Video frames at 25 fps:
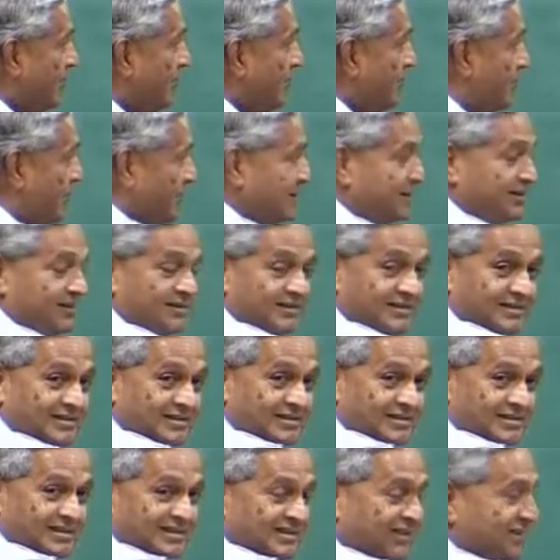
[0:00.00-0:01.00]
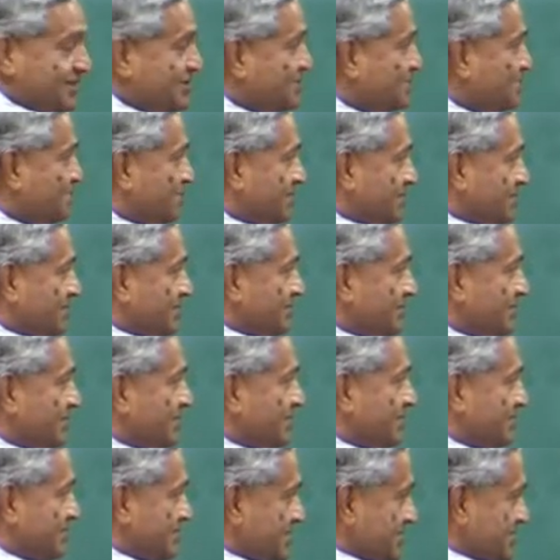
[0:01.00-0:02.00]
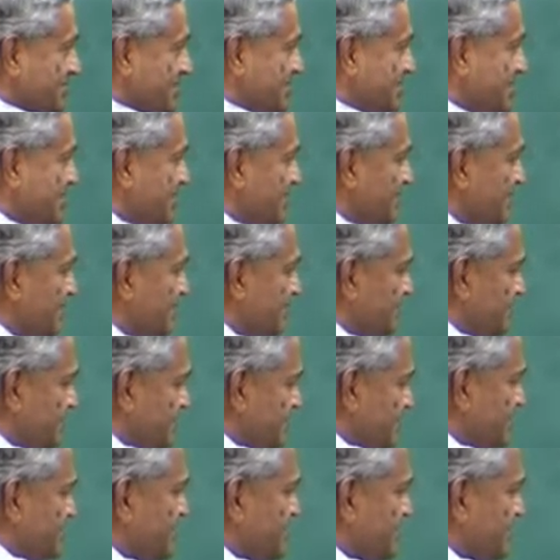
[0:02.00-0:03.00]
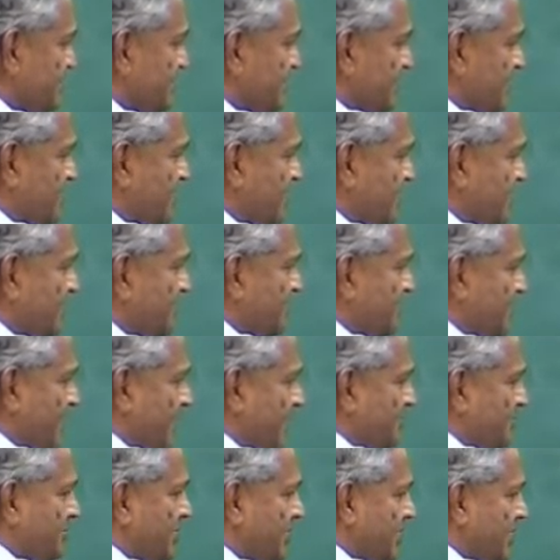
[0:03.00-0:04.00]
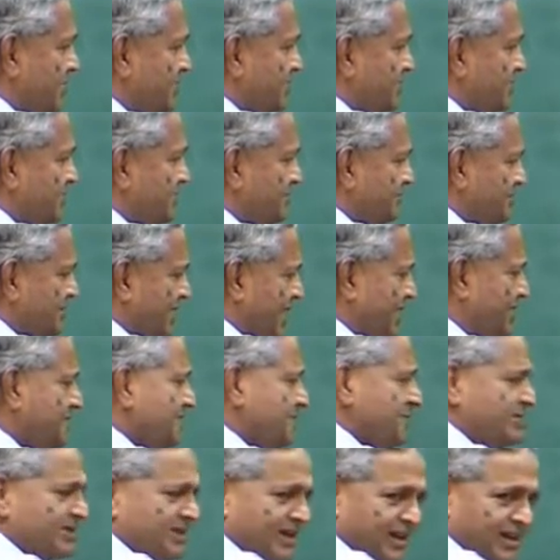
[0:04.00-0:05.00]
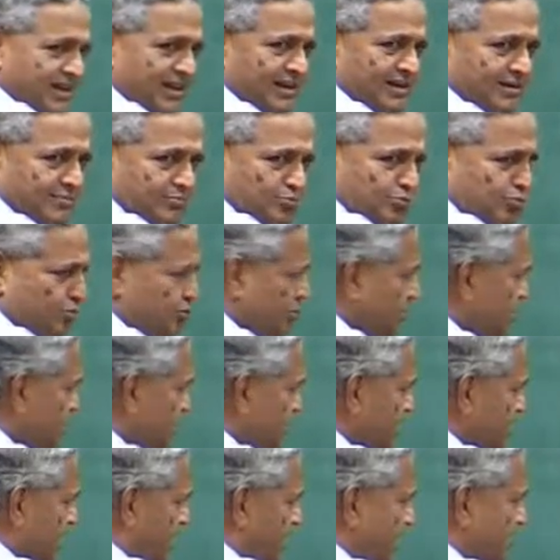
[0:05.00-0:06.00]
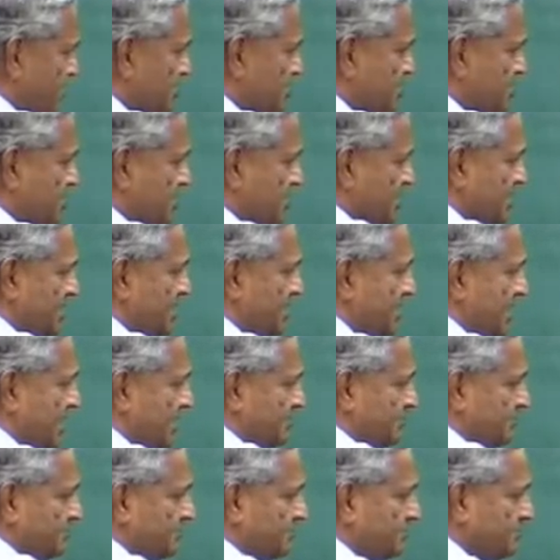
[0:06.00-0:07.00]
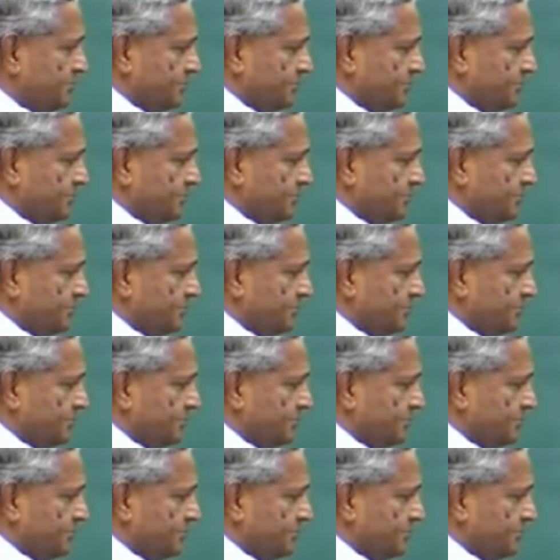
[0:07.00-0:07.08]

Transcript: But this particular, this itself, this is a function of time, right. Time means I can put it non-dimensional time,